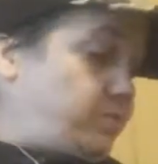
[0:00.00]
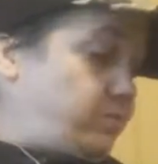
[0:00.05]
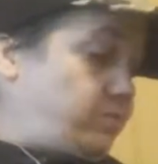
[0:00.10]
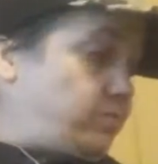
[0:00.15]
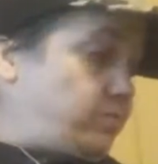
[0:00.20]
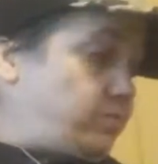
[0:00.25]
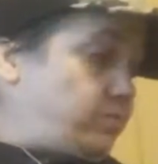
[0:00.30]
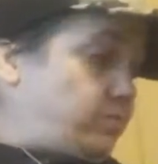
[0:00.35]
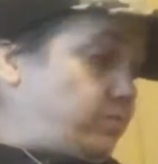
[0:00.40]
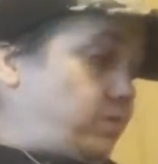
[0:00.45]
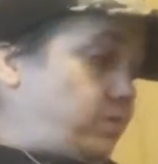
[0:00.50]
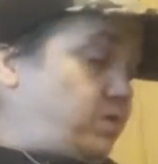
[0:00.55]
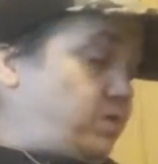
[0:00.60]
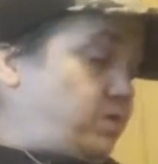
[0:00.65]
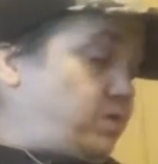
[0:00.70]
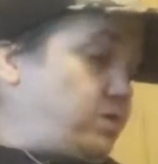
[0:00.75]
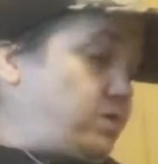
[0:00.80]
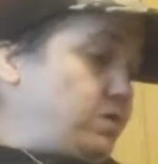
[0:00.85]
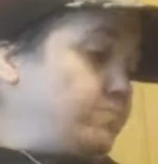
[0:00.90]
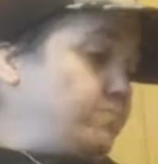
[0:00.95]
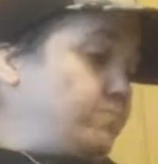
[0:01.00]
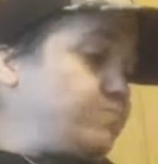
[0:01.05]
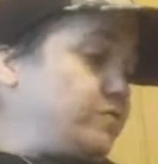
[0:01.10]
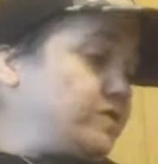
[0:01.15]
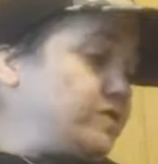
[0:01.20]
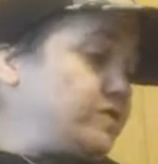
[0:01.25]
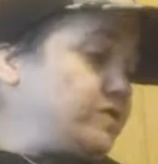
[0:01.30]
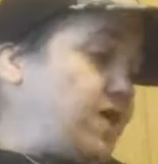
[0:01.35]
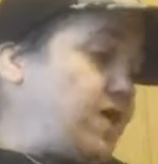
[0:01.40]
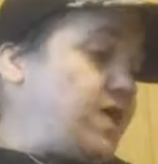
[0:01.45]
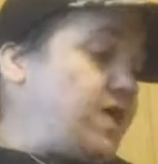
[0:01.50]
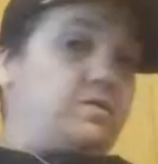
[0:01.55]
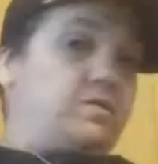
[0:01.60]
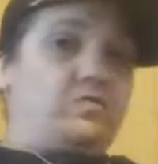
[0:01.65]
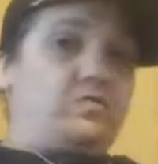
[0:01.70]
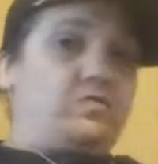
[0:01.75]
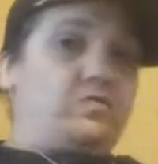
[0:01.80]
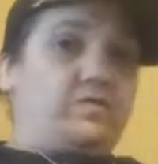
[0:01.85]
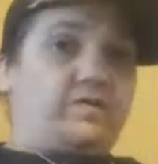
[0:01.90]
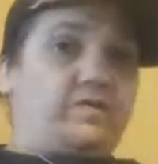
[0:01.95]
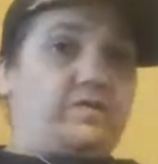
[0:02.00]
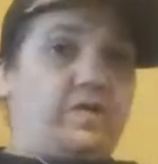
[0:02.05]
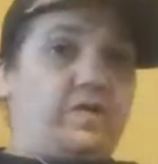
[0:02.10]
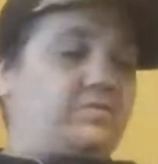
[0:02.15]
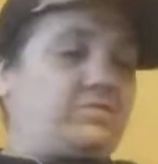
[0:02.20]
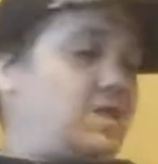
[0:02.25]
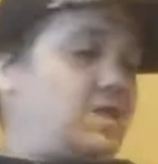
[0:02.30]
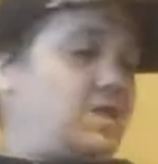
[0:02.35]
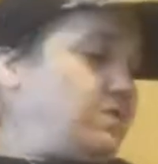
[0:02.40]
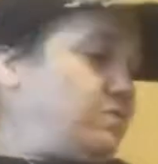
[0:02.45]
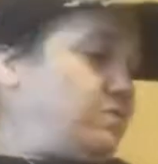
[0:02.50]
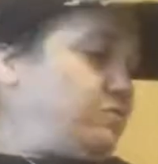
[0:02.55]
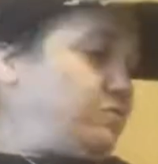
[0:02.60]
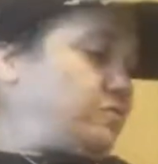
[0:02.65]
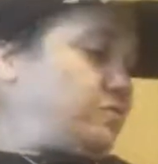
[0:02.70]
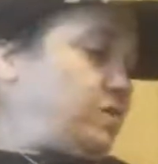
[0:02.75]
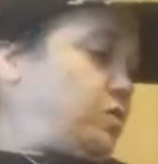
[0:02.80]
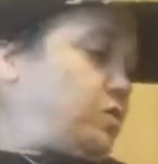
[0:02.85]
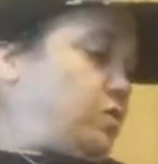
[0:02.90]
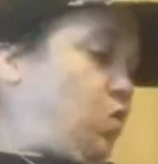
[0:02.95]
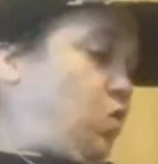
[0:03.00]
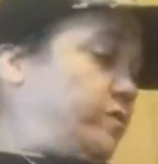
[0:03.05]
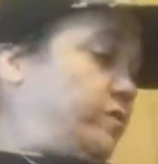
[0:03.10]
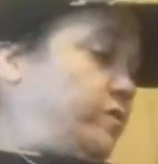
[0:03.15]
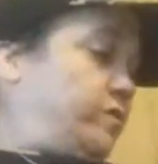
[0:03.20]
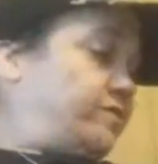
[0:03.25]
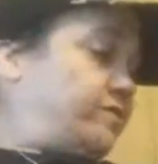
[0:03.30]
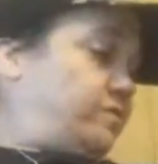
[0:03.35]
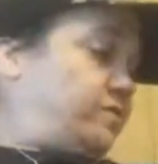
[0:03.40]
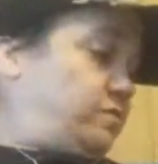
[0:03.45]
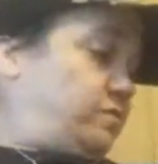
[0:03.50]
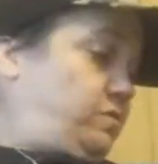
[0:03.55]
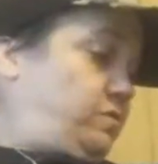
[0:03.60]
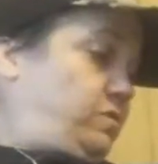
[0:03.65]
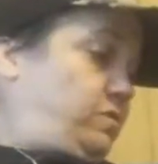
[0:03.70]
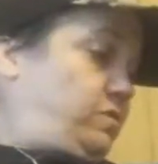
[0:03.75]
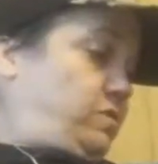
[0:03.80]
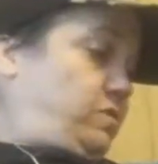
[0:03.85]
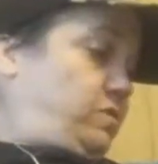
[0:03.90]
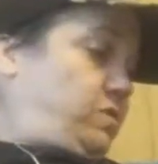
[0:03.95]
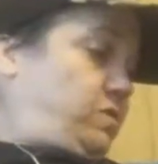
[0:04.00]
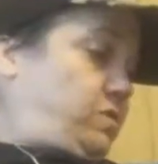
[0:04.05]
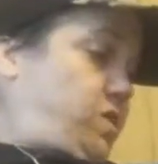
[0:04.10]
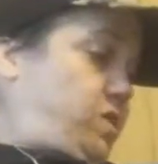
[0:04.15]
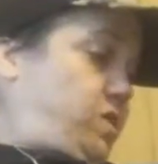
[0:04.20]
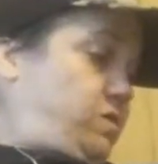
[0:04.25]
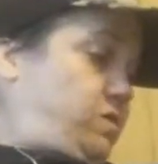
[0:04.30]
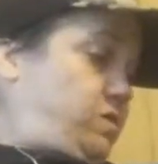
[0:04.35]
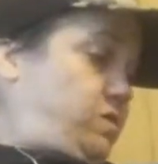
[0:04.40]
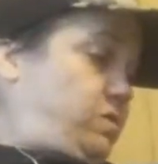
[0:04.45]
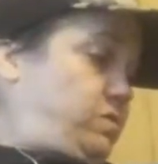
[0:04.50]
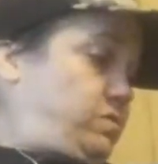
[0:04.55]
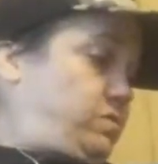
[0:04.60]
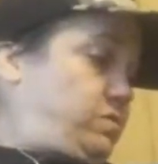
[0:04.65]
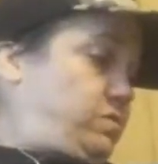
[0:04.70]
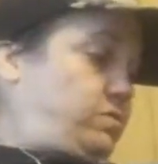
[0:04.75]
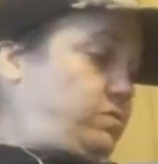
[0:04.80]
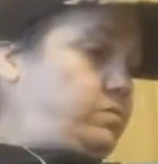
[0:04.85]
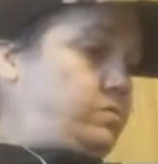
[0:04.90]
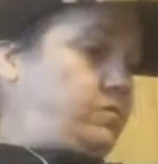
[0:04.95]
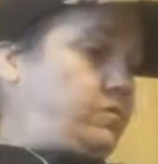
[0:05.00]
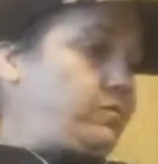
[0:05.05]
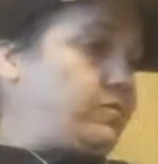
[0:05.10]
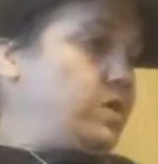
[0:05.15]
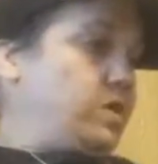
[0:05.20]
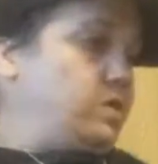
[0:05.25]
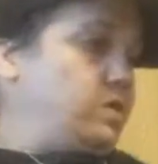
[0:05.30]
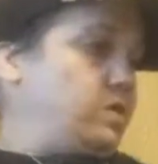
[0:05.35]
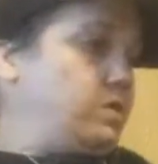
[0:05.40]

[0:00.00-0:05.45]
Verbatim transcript: that uh, bulls head, you know, like that thing that looks like a horse kind of thing.